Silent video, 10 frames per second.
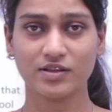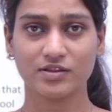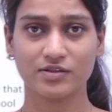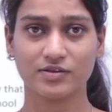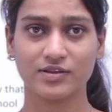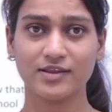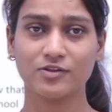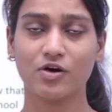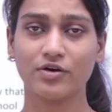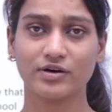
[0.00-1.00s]
they
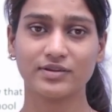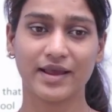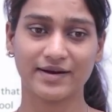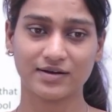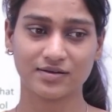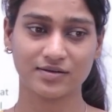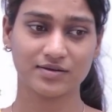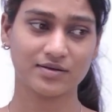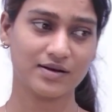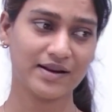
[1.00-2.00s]
thought that
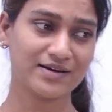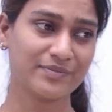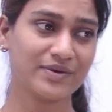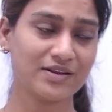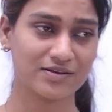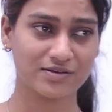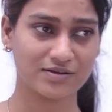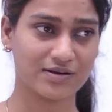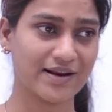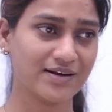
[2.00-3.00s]
let
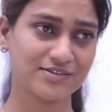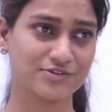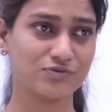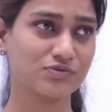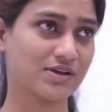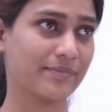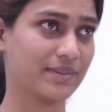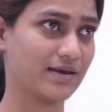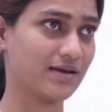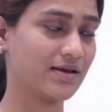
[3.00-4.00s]
us do
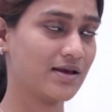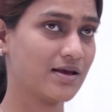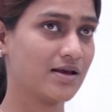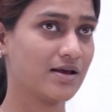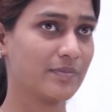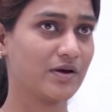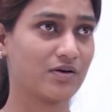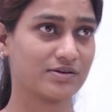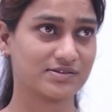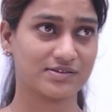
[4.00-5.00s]
something,
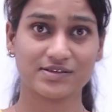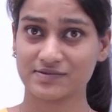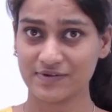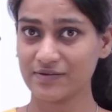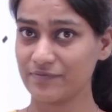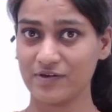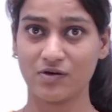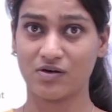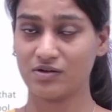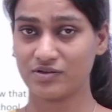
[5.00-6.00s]
because this way we
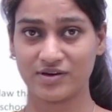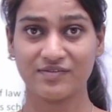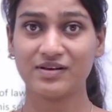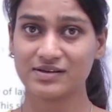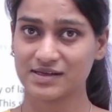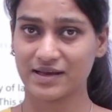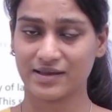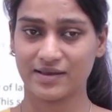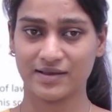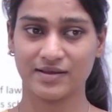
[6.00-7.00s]
all three will
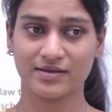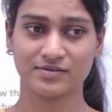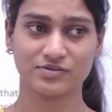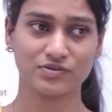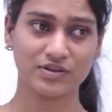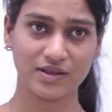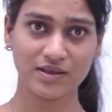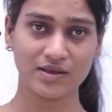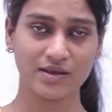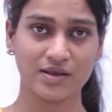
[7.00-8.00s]
die. So
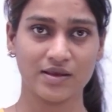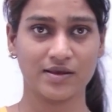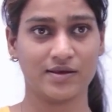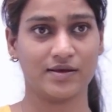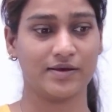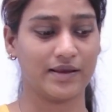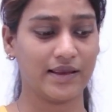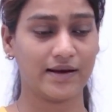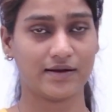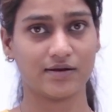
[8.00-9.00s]
ate